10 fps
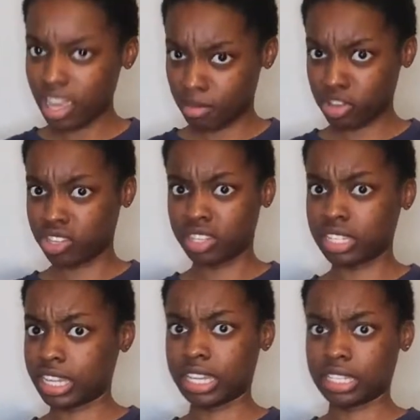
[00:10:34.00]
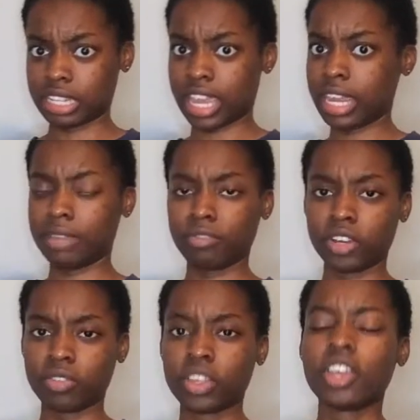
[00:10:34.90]
I'm good. I ain't
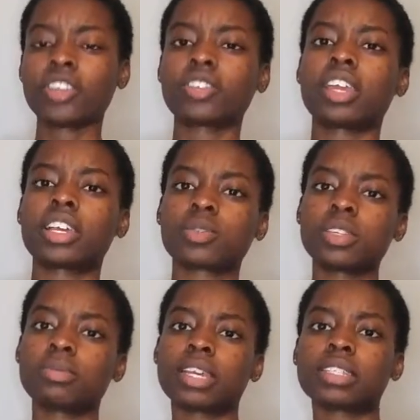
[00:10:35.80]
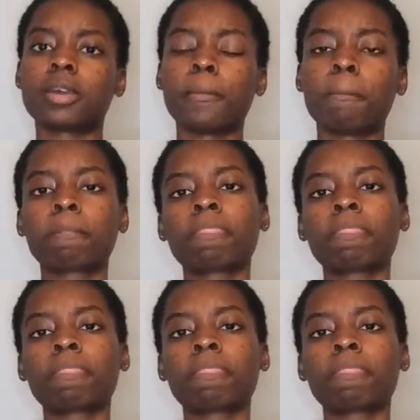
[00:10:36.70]
involved. So now I speech past them.